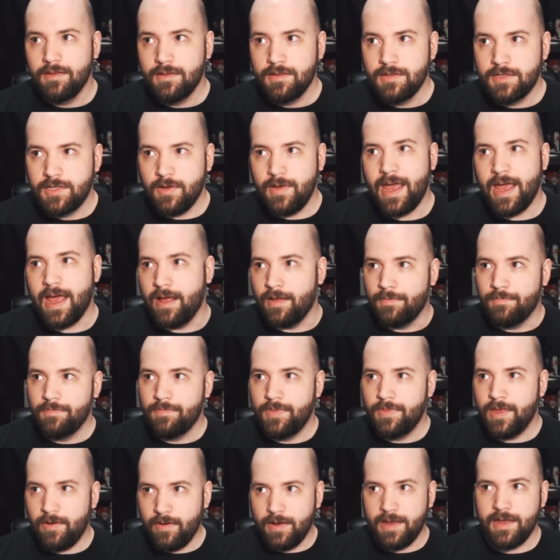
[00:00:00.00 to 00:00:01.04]
So yeah,
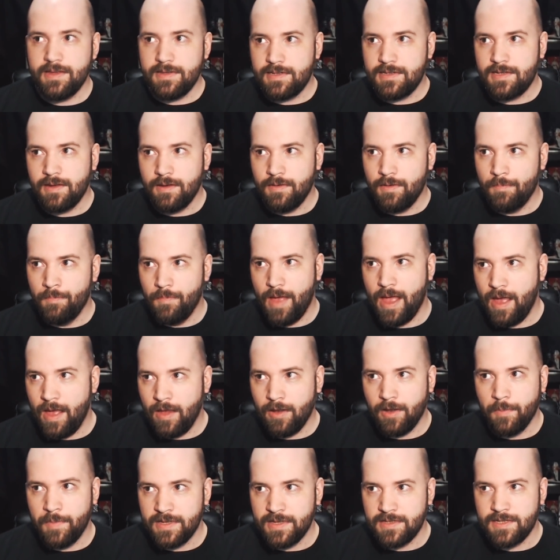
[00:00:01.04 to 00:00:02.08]
there is
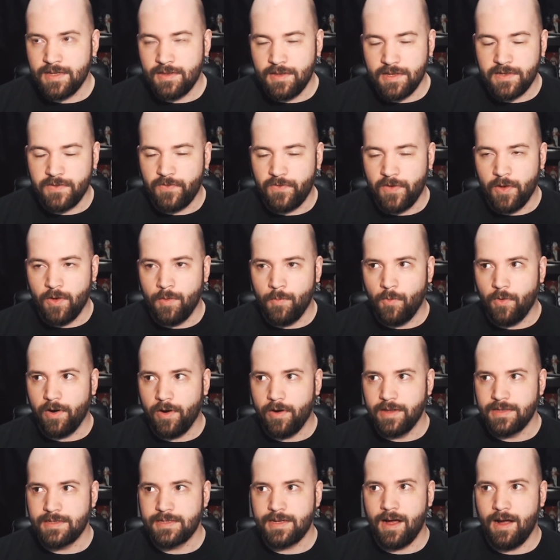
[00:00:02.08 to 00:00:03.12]
elements in this film
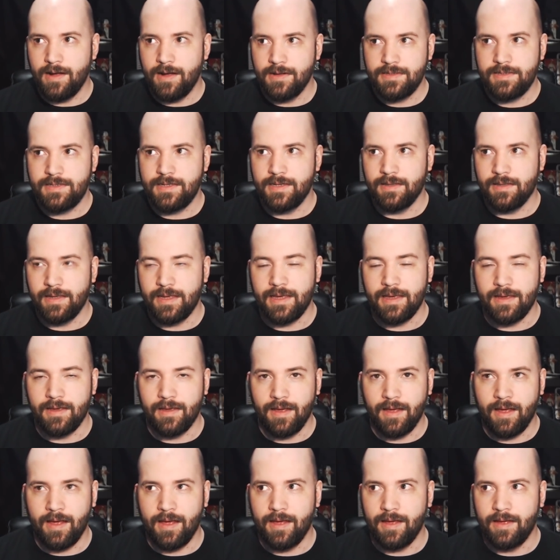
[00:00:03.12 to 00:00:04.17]
where it's constantly
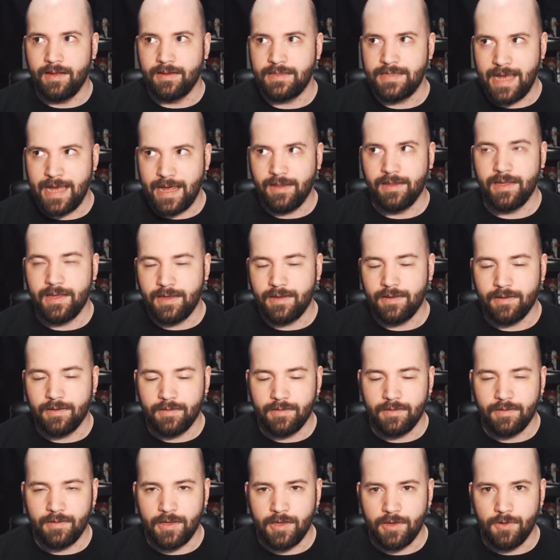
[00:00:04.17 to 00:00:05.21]
telling
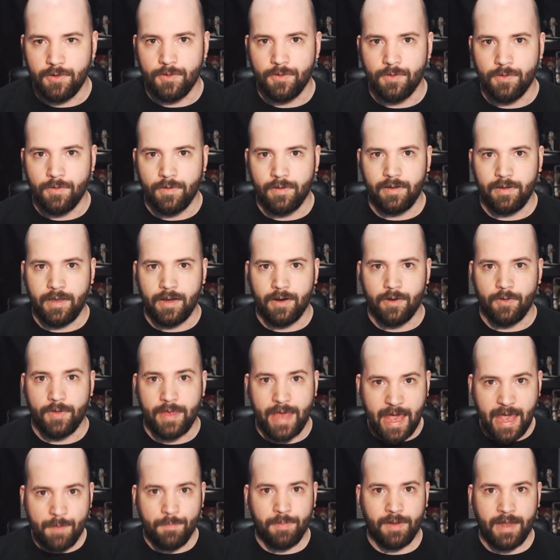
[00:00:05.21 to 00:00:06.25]
you,
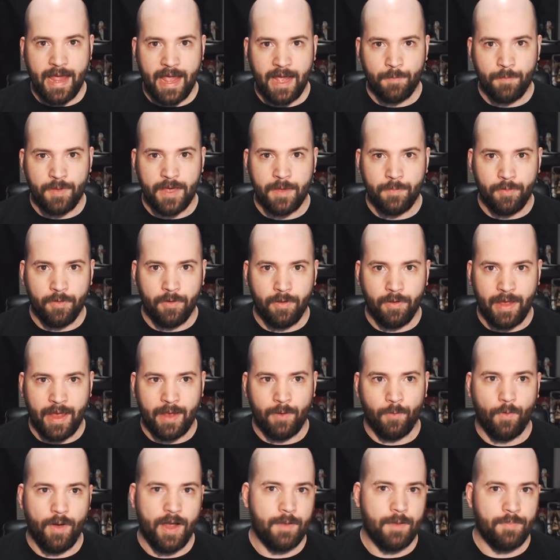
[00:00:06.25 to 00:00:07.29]
yay, black people
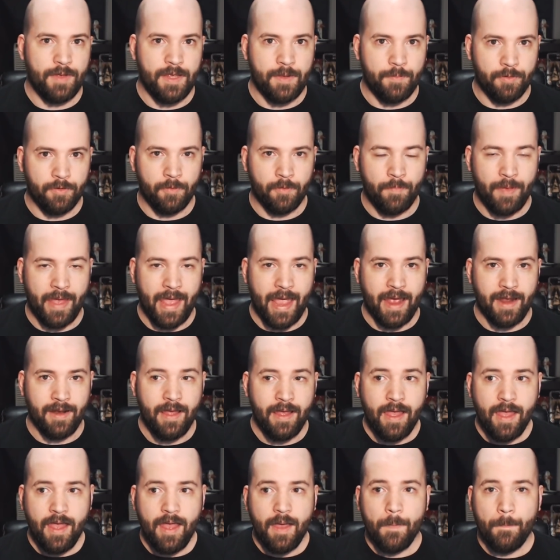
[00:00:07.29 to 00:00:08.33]
and white people are bad.
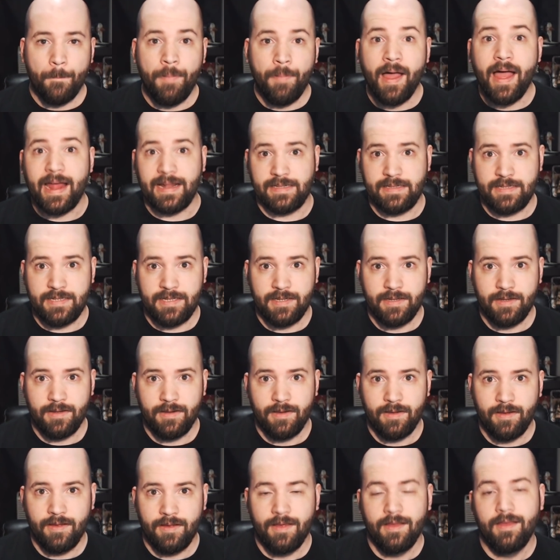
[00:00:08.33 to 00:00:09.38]
But
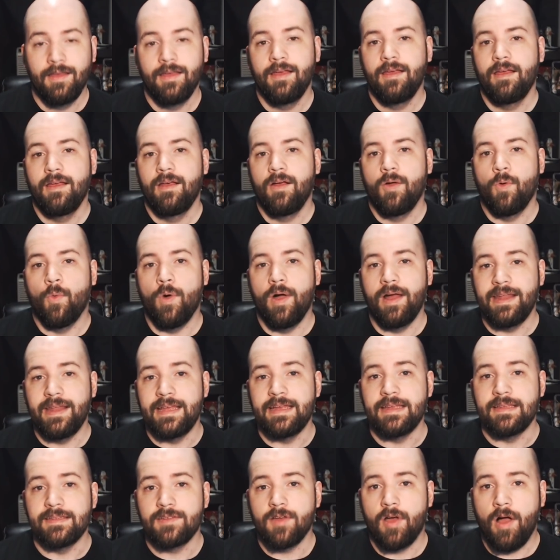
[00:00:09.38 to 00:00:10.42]
what
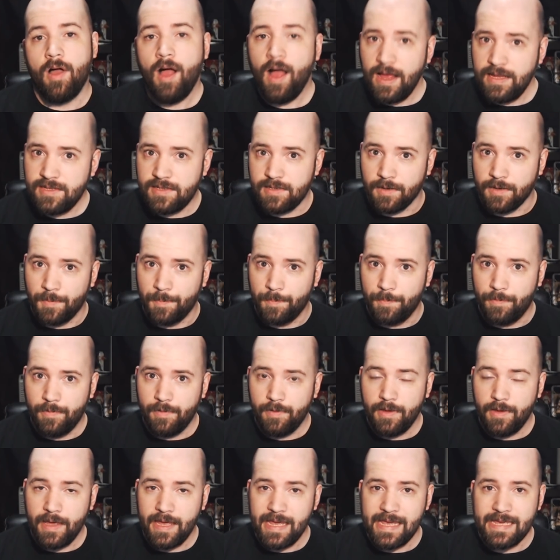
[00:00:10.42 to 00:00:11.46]
is awesome
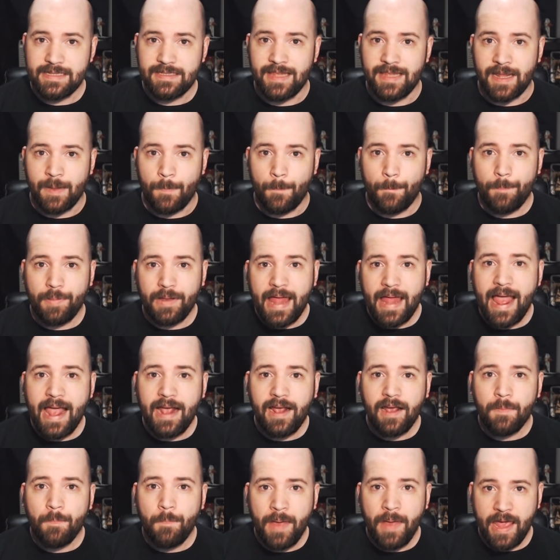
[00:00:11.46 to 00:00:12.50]
is that
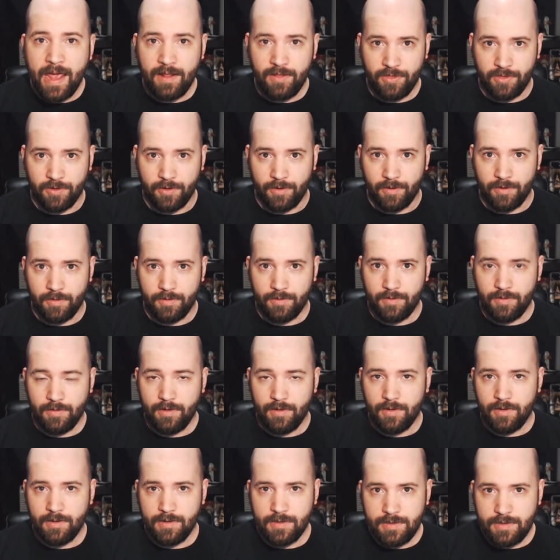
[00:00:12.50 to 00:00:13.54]
Black Panther
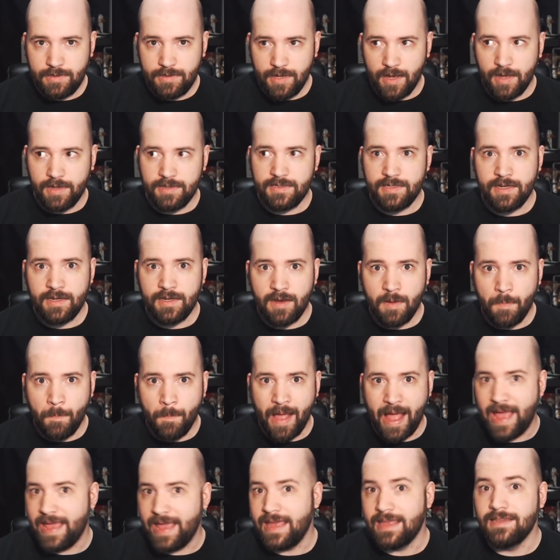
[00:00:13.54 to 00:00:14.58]
doesn't
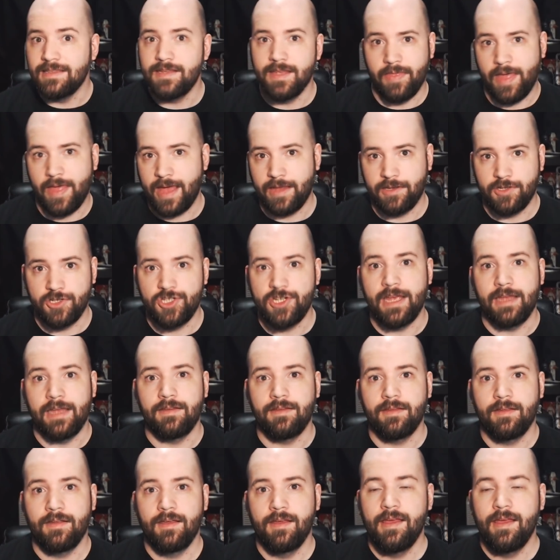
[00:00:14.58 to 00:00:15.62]
buy into that shit.